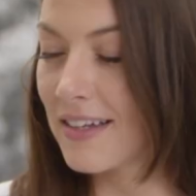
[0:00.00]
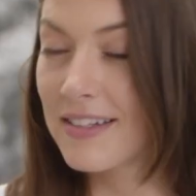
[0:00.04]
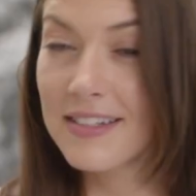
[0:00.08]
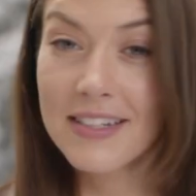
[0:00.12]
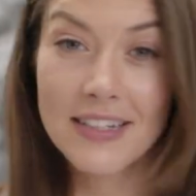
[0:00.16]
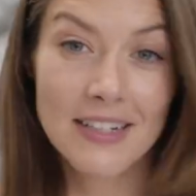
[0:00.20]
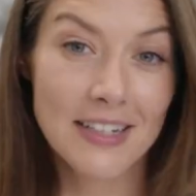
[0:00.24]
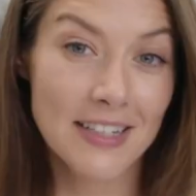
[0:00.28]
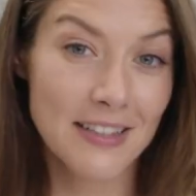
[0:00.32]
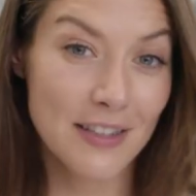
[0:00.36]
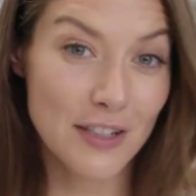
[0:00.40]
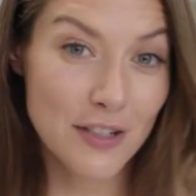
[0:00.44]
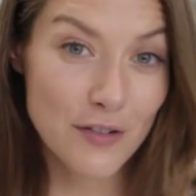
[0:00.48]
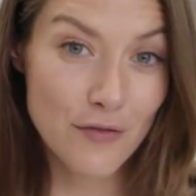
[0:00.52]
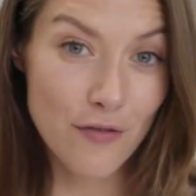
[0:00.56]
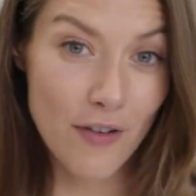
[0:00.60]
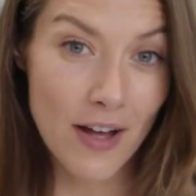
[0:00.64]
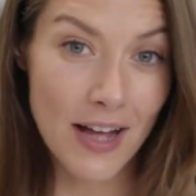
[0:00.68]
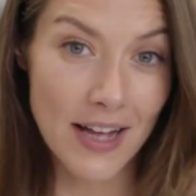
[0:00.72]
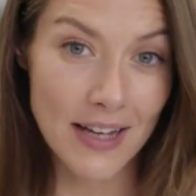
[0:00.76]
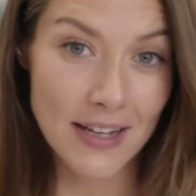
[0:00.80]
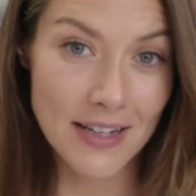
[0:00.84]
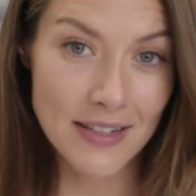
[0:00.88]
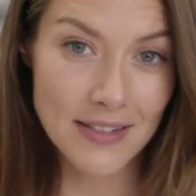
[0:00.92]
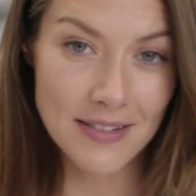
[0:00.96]
To clean the
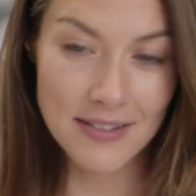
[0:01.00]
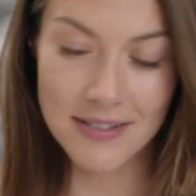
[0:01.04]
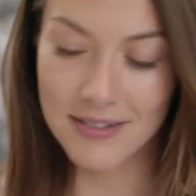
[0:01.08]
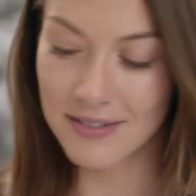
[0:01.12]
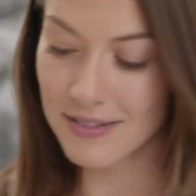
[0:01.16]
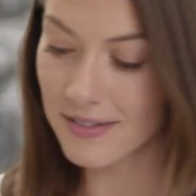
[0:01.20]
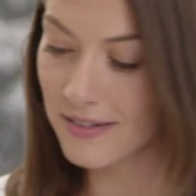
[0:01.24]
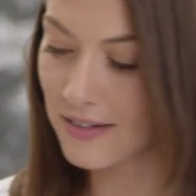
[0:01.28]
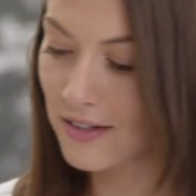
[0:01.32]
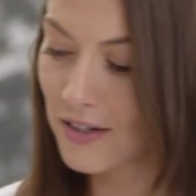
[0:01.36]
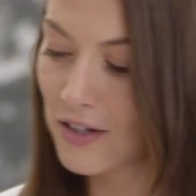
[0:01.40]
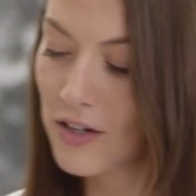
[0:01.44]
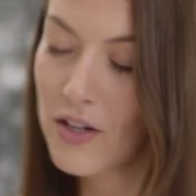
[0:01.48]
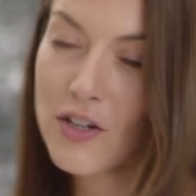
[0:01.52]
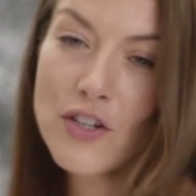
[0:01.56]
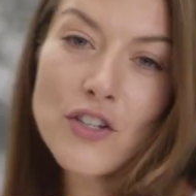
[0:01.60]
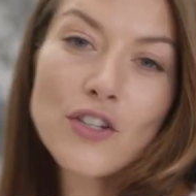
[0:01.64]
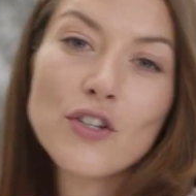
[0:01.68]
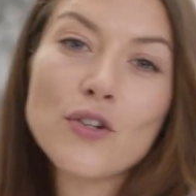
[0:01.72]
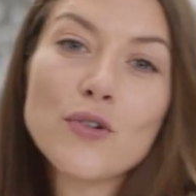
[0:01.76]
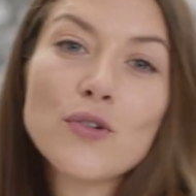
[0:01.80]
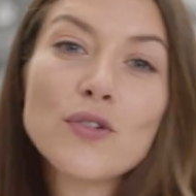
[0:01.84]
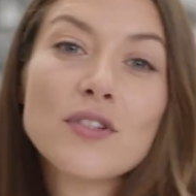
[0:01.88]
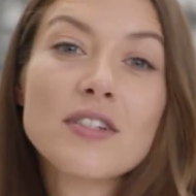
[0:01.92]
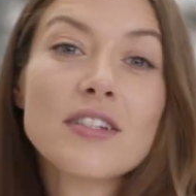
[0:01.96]
device,
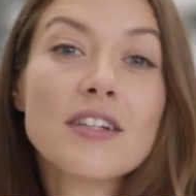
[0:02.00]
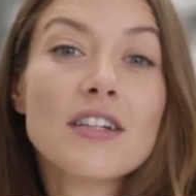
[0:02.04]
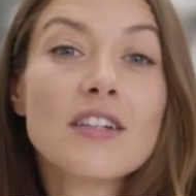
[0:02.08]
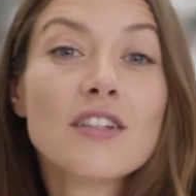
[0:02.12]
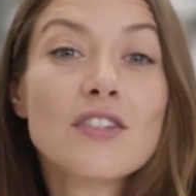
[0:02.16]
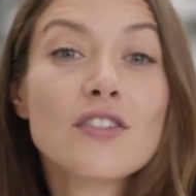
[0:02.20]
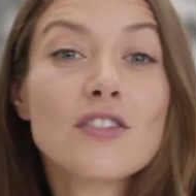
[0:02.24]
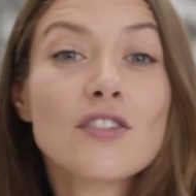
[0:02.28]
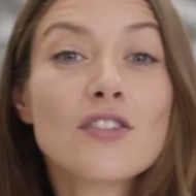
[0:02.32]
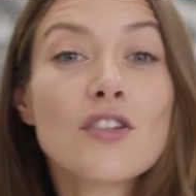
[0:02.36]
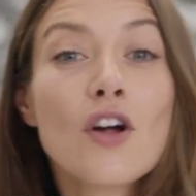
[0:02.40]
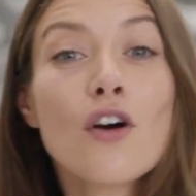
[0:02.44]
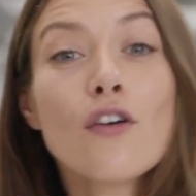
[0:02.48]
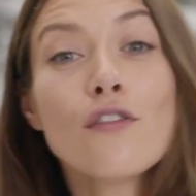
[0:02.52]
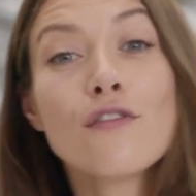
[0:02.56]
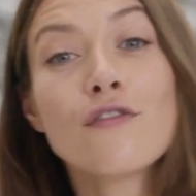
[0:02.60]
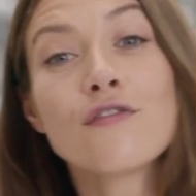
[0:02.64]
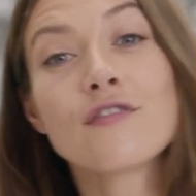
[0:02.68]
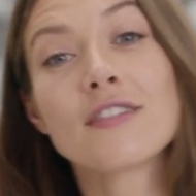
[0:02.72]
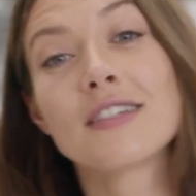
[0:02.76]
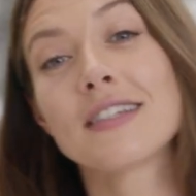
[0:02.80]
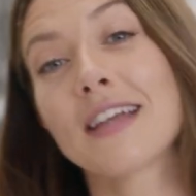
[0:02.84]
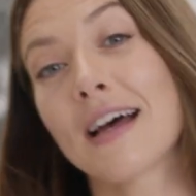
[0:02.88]
use a soft,